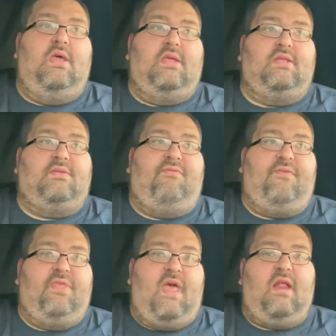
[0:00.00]
and
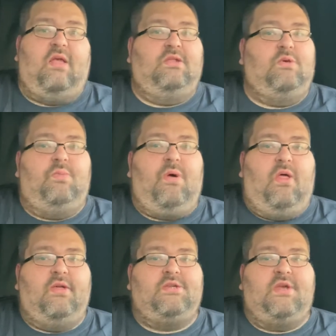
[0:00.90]
for that I do
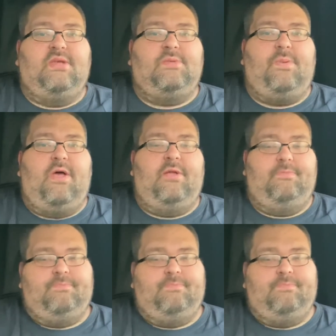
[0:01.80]
apologize, but